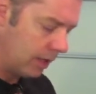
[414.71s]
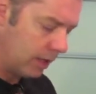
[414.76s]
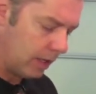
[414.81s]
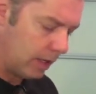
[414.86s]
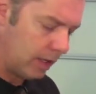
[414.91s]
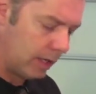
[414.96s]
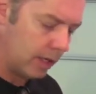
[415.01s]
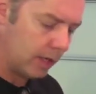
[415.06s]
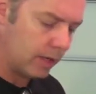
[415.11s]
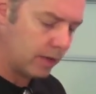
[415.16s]

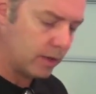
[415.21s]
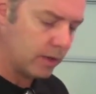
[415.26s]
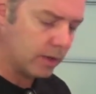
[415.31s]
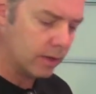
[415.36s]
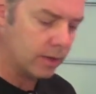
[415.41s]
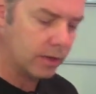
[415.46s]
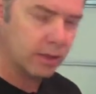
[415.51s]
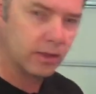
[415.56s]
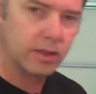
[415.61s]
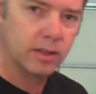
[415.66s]
and
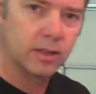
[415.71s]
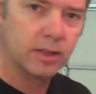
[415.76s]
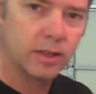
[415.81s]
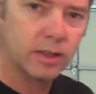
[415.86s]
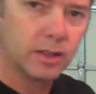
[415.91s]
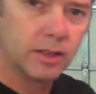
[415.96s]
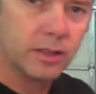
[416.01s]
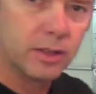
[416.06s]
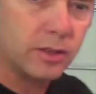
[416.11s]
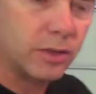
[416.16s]

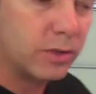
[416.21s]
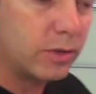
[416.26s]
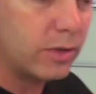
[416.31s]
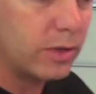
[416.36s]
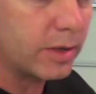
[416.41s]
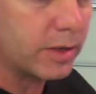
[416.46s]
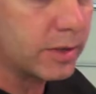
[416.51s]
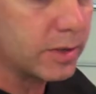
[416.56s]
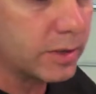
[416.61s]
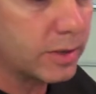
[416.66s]
as you
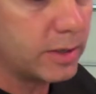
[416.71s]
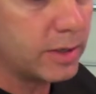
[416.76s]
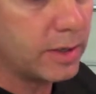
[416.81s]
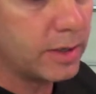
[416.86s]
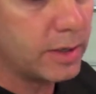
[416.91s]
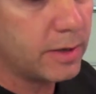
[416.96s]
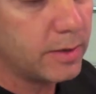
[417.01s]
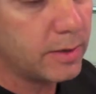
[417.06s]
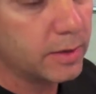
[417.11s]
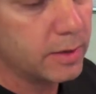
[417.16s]
can
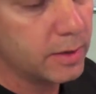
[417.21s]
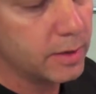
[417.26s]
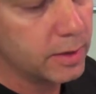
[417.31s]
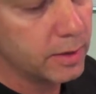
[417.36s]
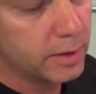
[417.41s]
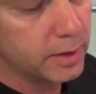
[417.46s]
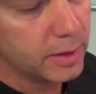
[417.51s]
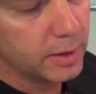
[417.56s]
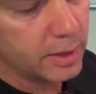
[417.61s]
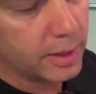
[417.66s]
see,
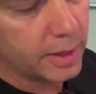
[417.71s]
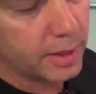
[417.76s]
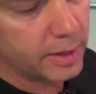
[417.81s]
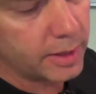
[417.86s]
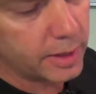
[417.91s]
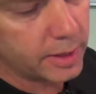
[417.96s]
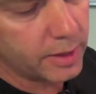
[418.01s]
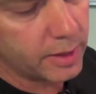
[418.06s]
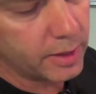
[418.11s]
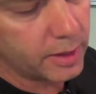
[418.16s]
I
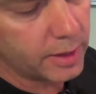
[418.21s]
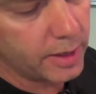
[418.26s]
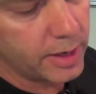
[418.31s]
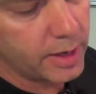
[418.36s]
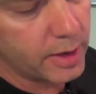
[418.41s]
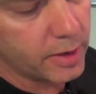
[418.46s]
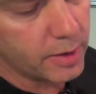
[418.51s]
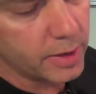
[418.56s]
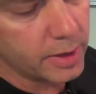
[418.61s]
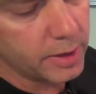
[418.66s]
kind of
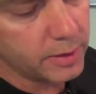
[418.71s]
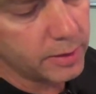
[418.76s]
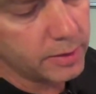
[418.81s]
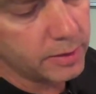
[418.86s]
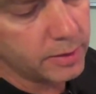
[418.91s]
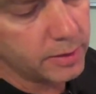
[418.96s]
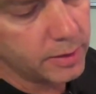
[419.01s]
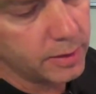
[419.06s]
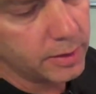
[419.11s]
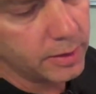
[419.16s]
layered it,
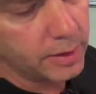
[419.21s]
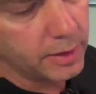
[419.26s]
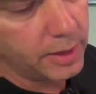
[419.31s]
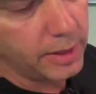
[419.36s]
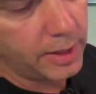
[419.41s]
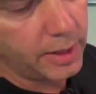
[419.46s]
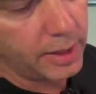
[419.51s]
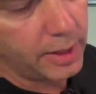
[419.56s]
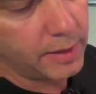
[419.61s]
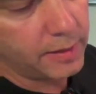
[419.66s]

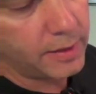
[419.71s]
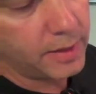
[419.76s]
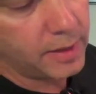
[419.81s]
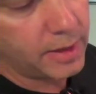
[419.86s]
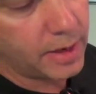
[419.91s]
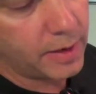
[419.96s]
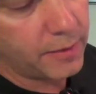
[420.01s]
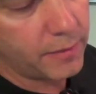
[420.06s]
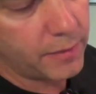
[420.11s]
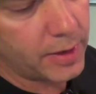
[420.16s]
and then
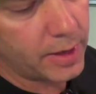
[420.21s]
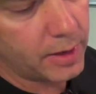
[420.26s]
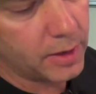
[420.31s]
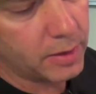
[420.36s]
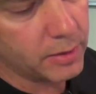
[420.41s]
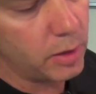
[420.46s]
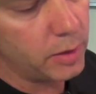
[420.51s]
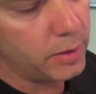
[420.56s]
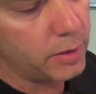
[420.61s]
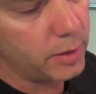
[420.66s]
I
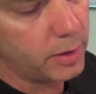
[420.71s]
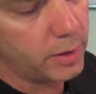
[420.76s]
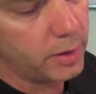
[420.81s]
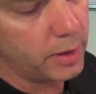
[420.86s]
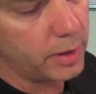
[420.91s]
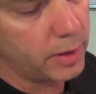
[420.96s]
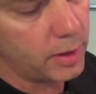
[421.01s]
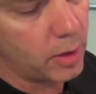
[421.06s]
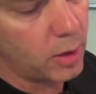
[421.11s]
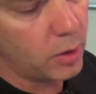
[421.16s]
found
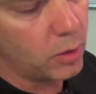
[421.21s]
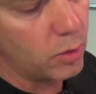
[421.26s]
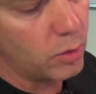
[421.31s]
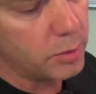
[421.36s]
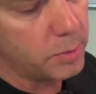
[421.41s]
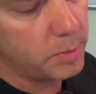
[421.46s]
an old